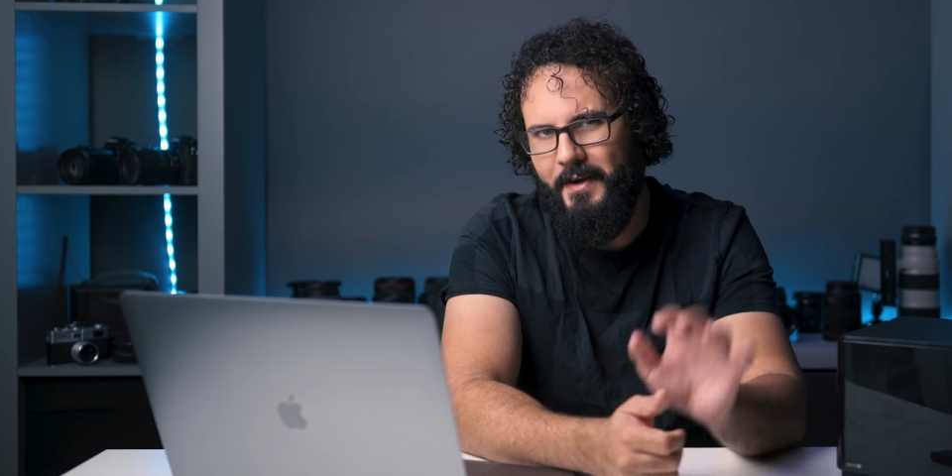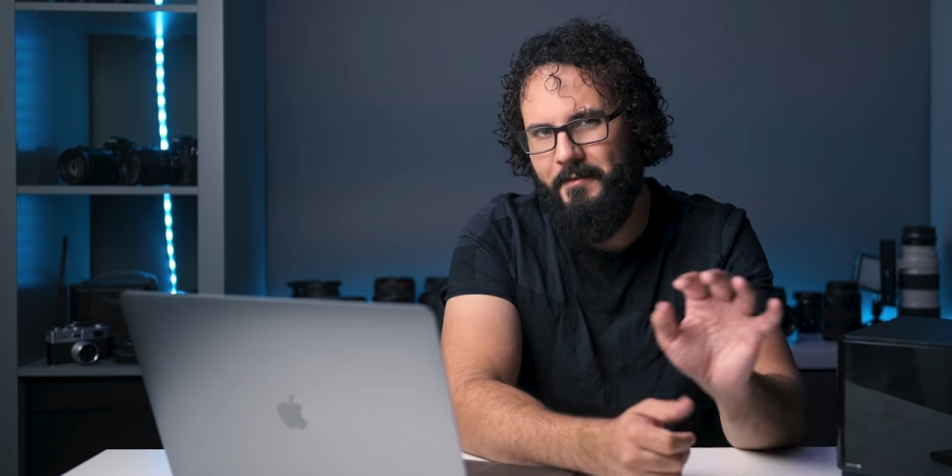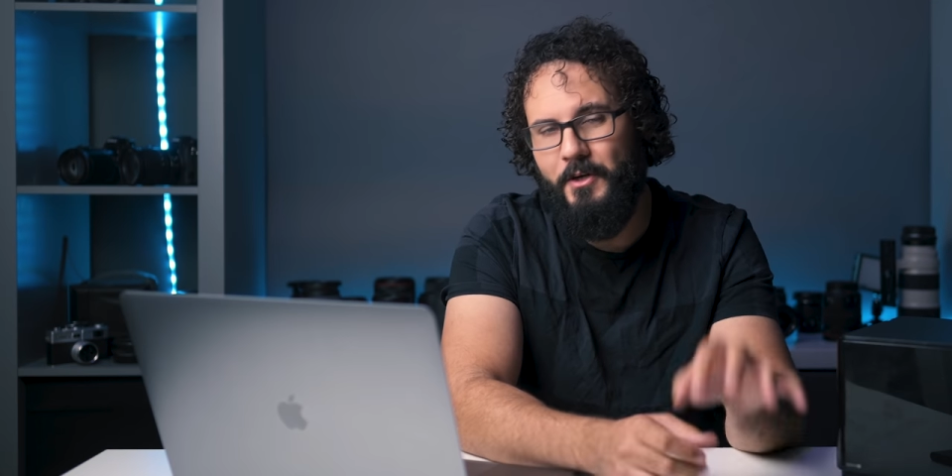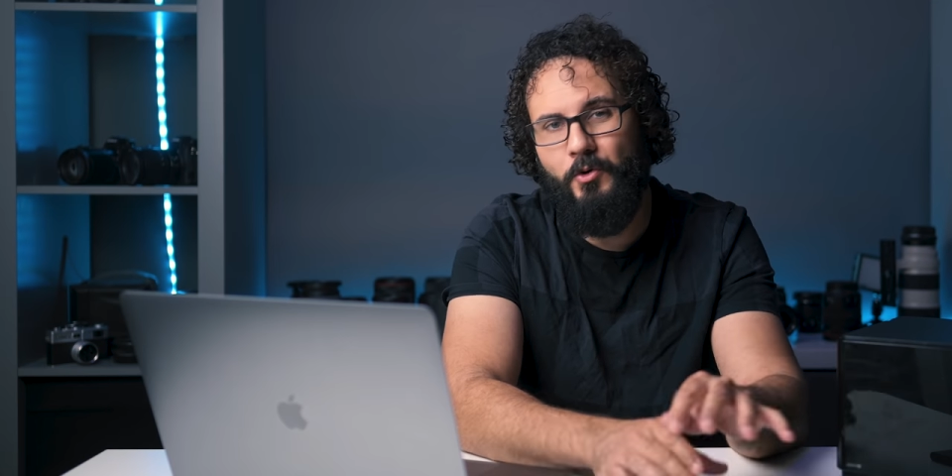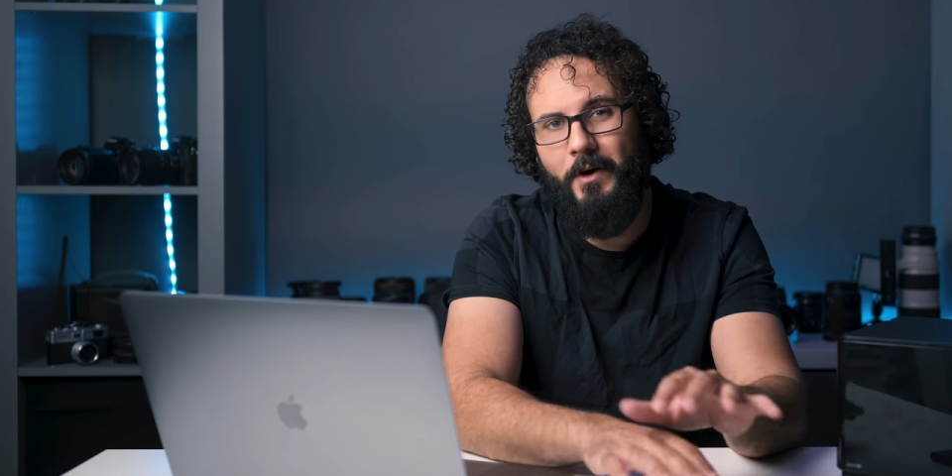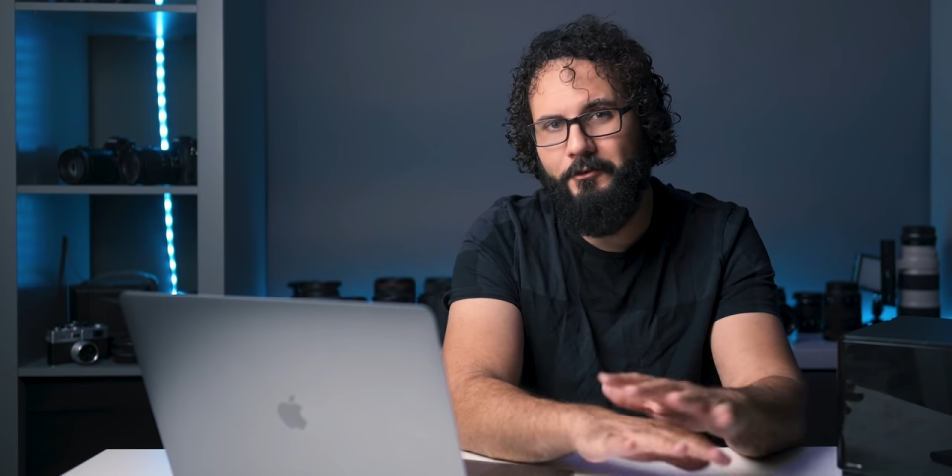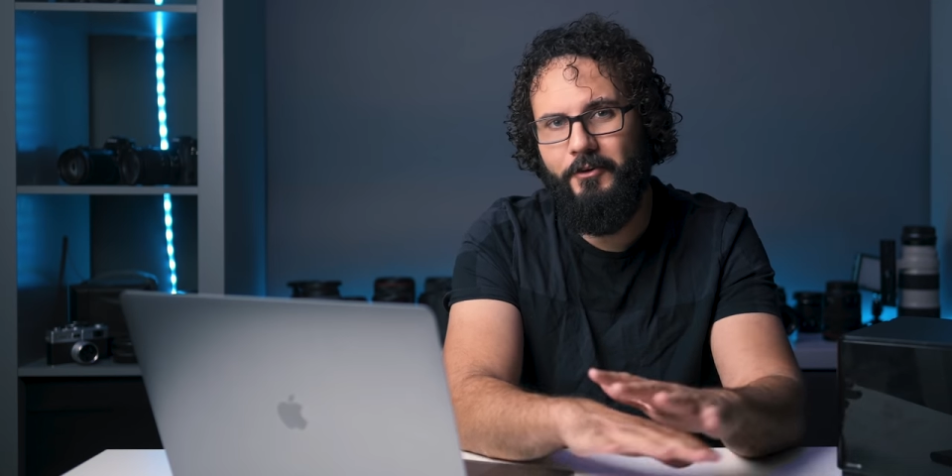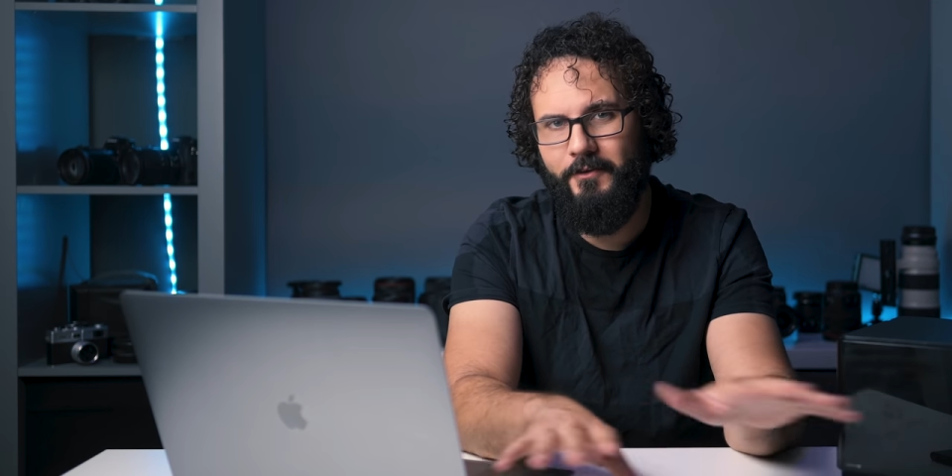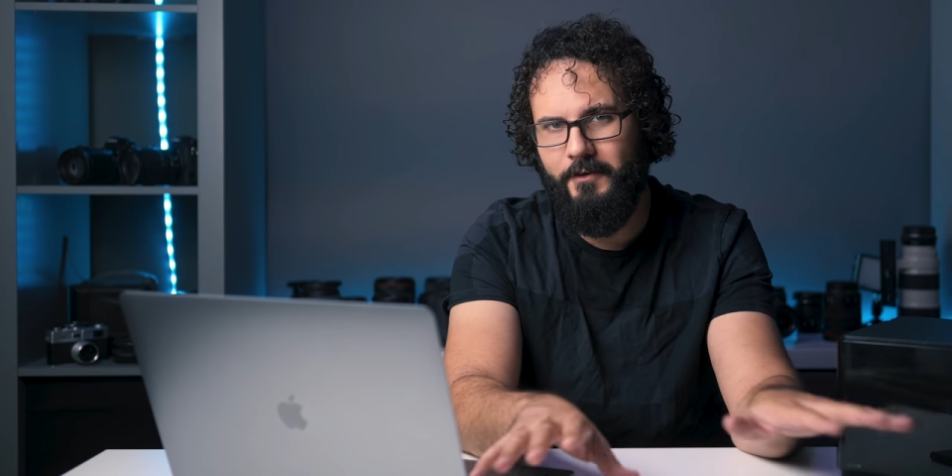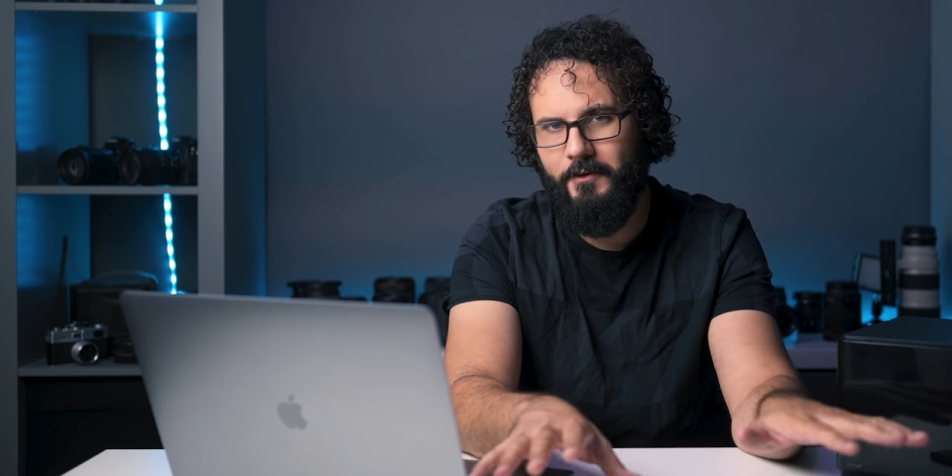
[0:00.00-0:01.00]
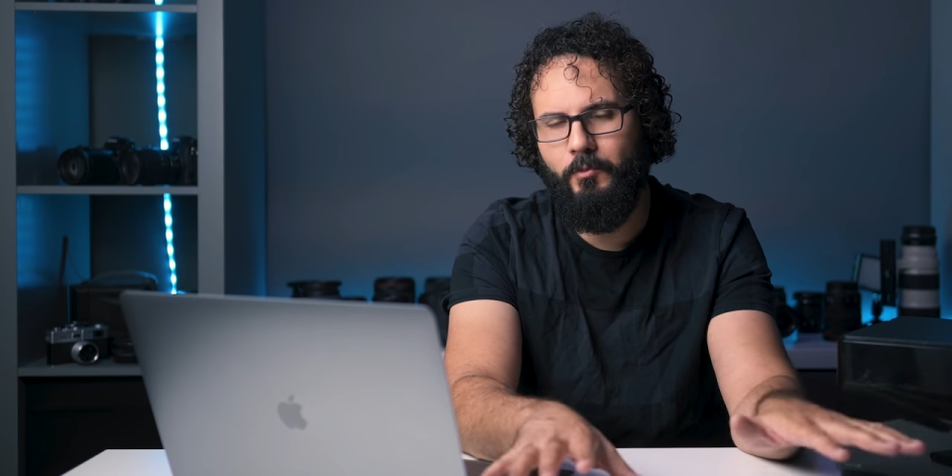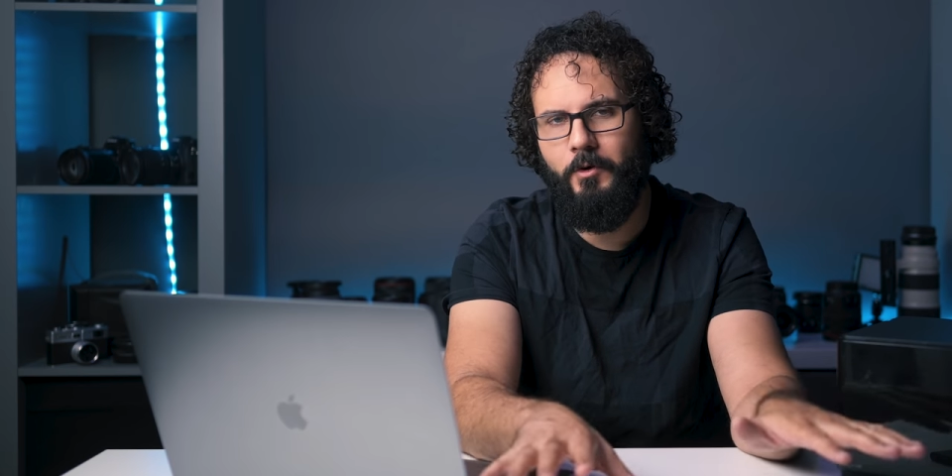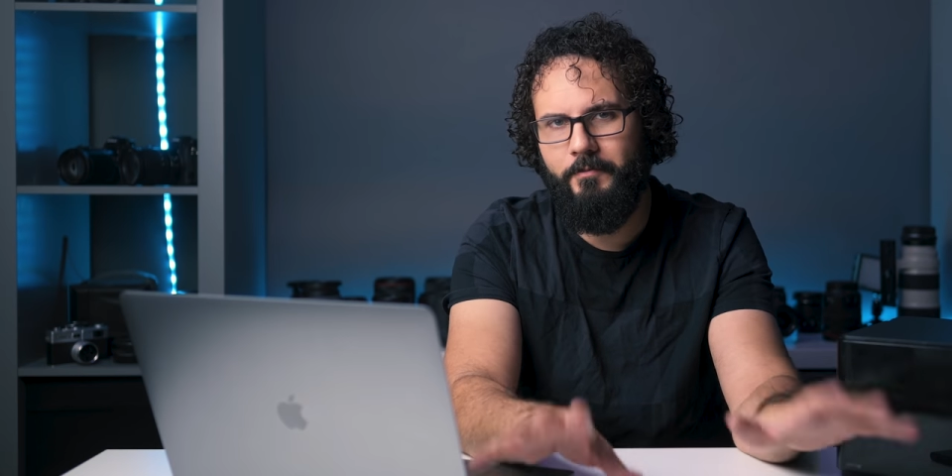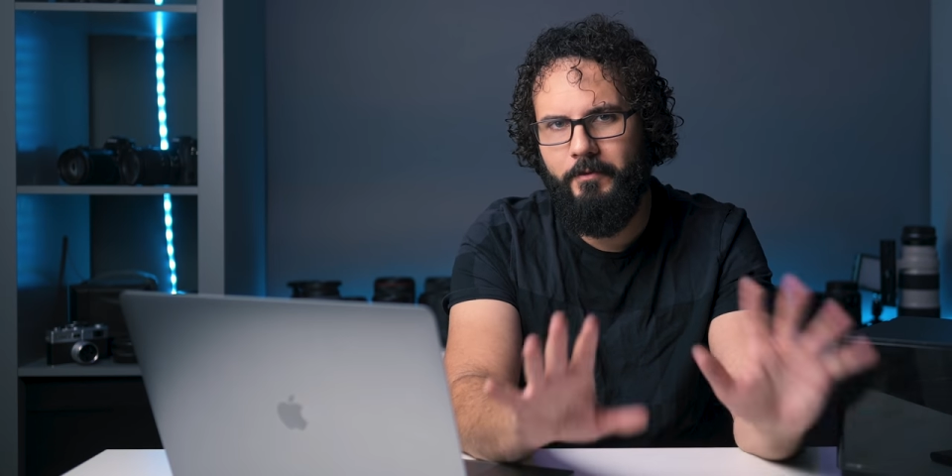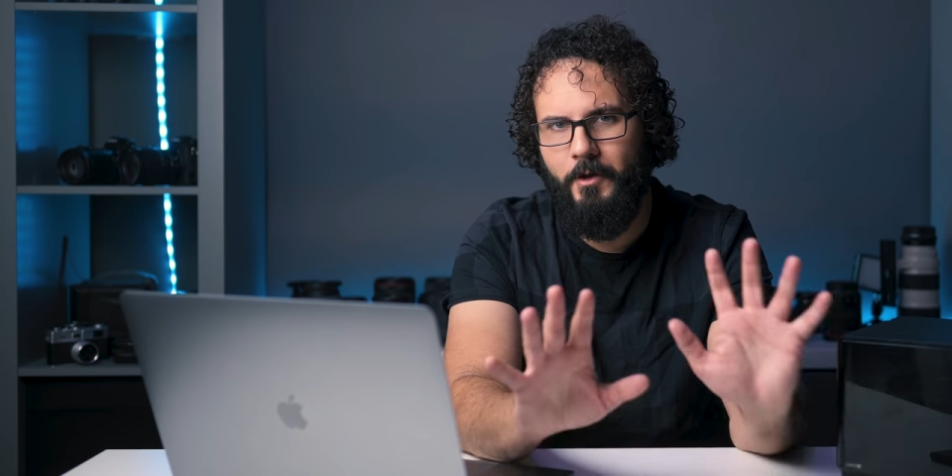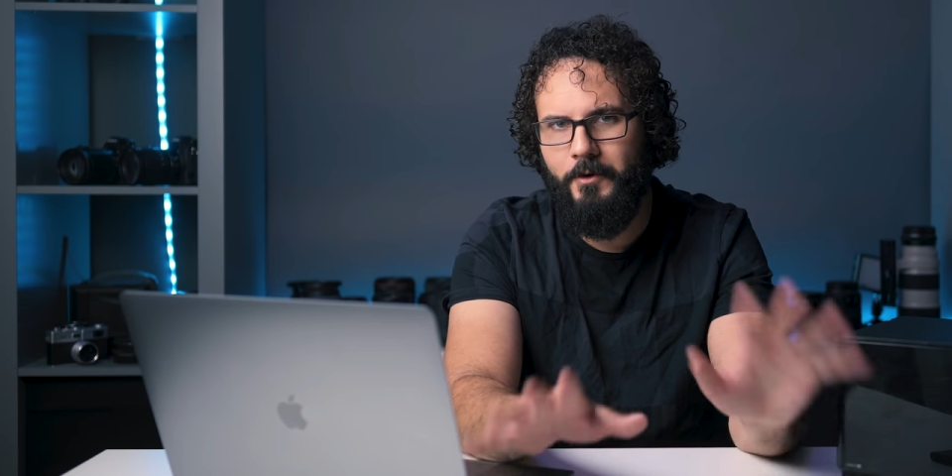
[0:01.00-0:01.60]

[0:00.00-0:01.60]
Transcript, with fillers: you have any questions on this workflow